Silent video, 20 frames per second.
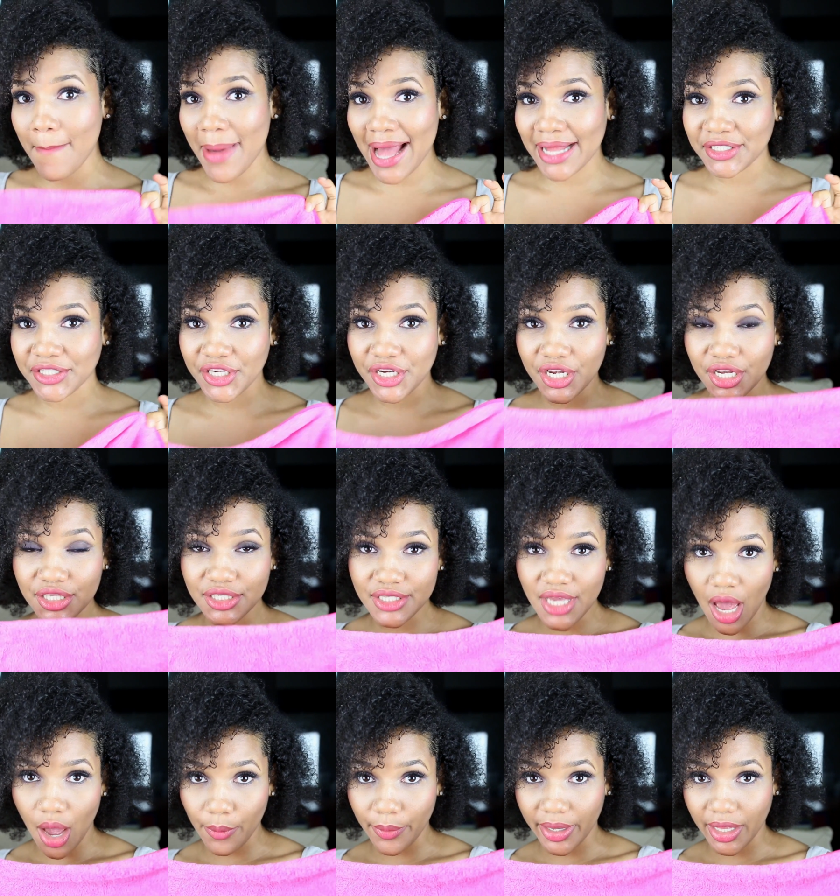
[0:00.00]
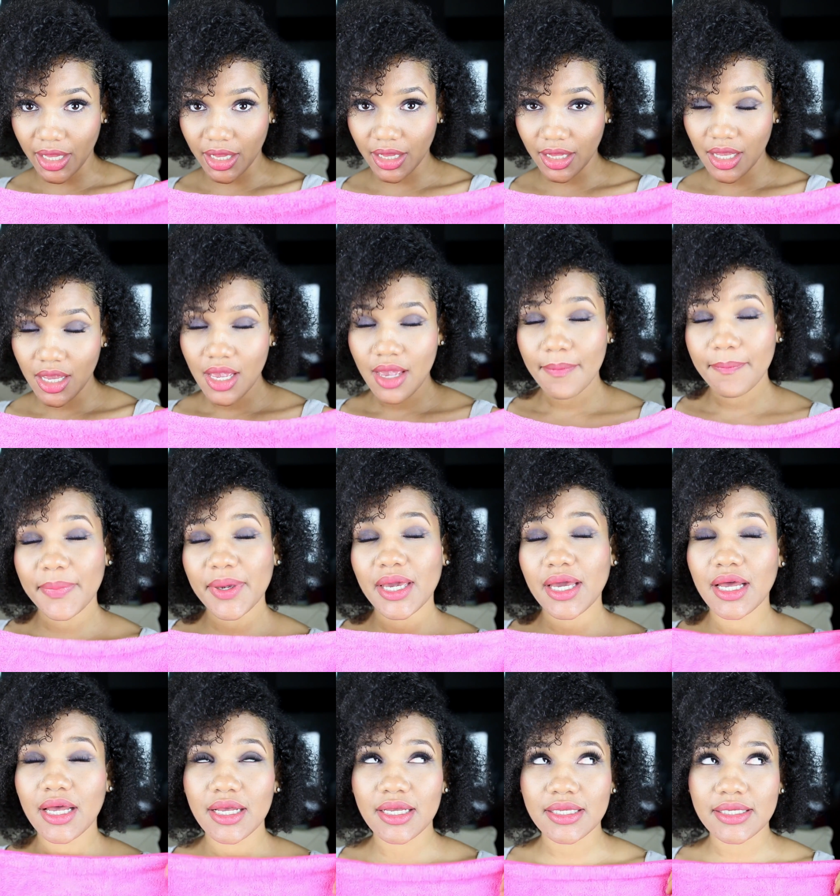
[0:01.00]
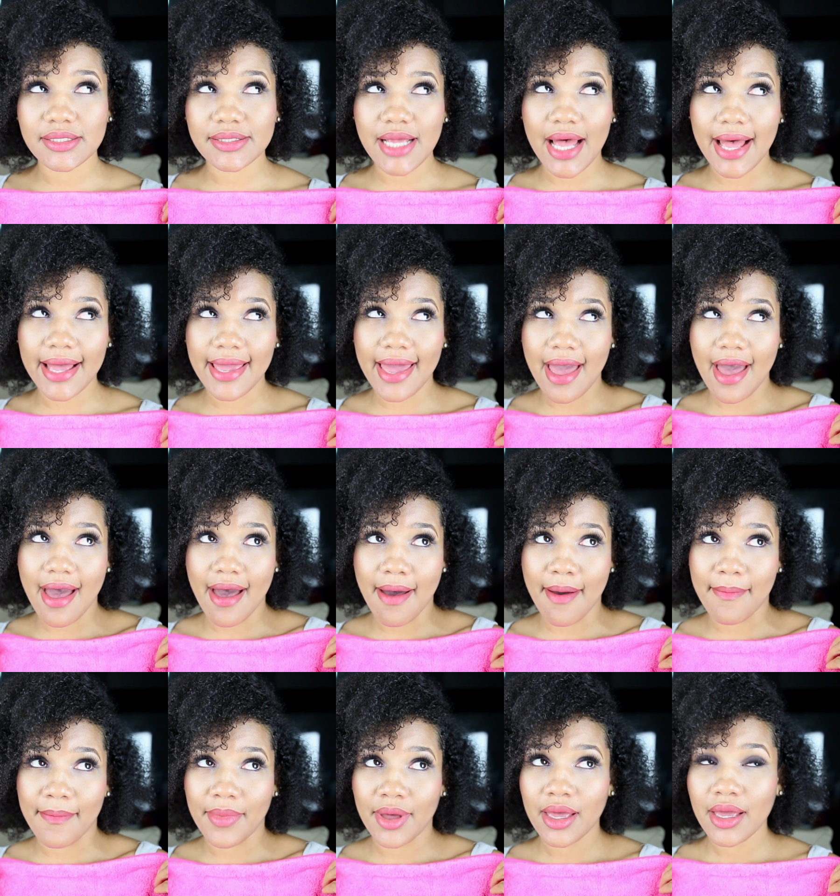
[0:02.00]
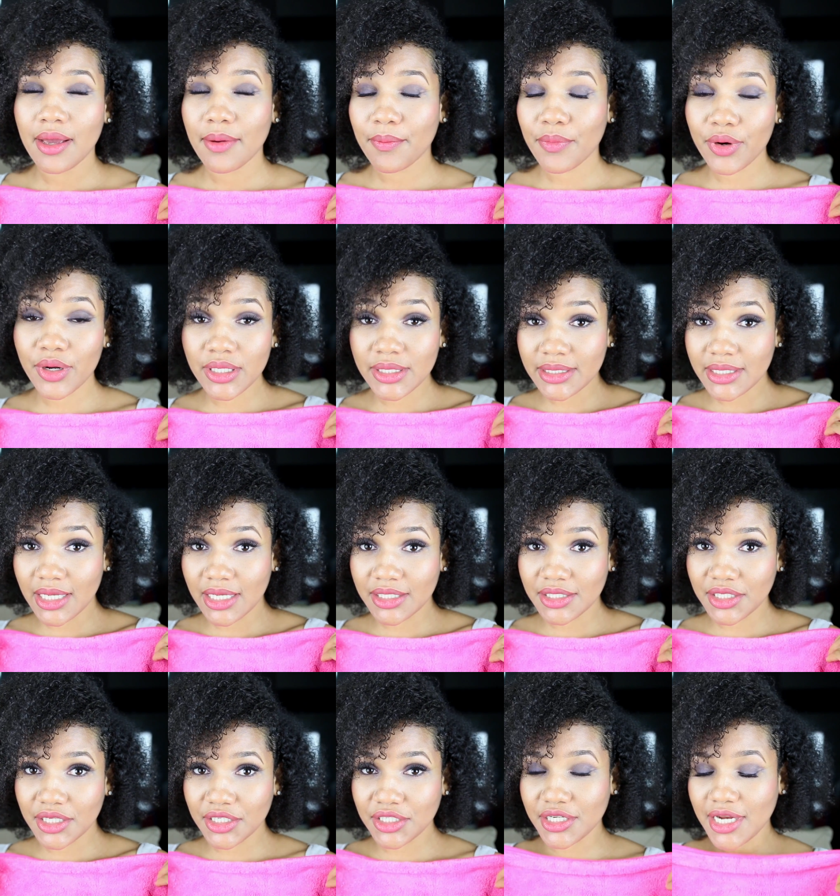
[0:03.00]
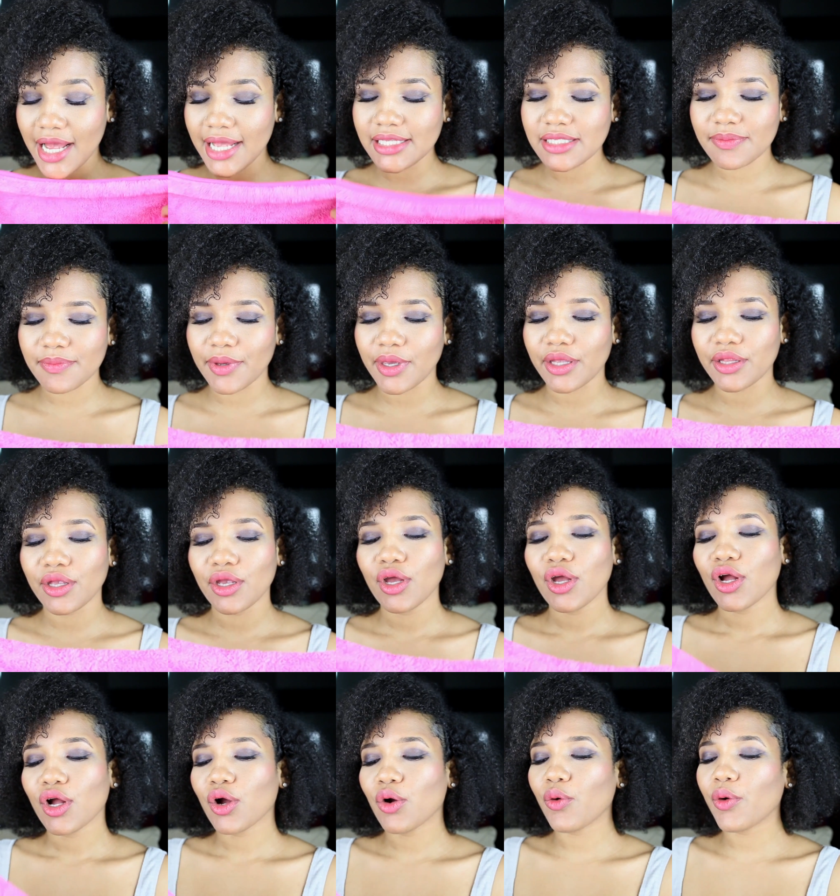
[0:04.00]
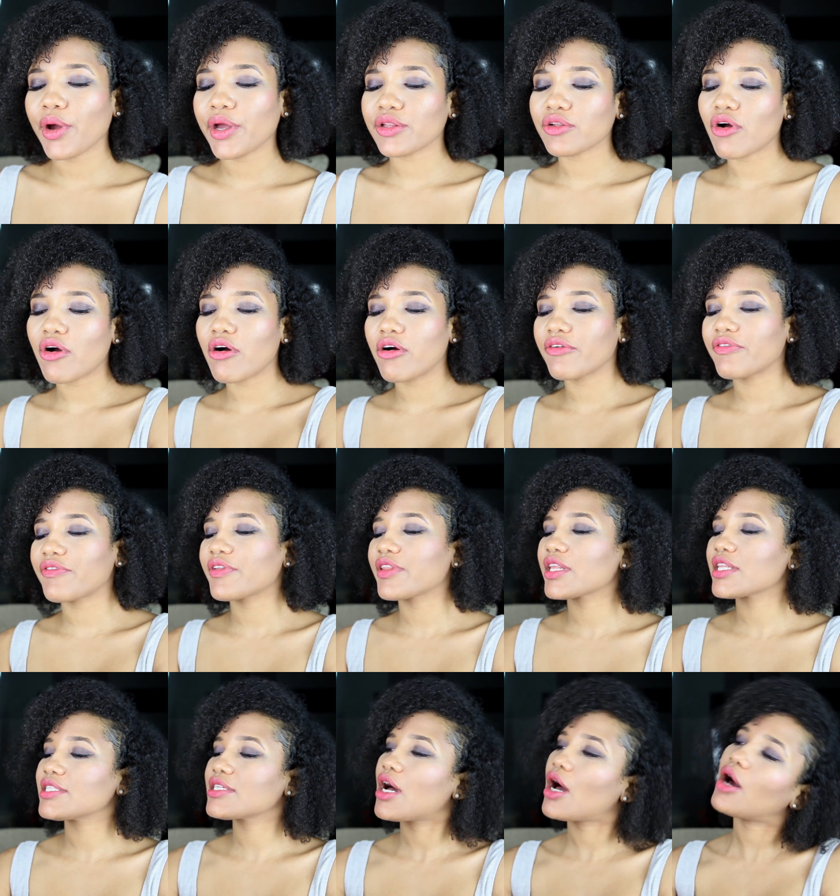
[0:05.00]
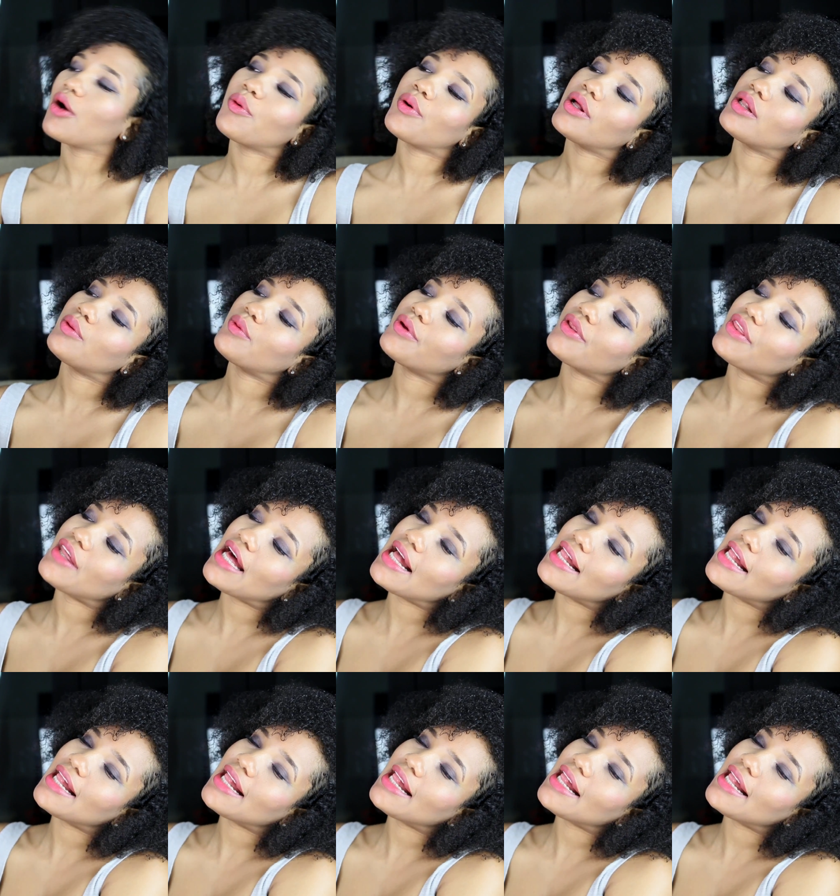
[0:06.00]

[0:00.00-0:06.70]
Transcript: magic towel, because I am Princess Jasmine going off on the towel with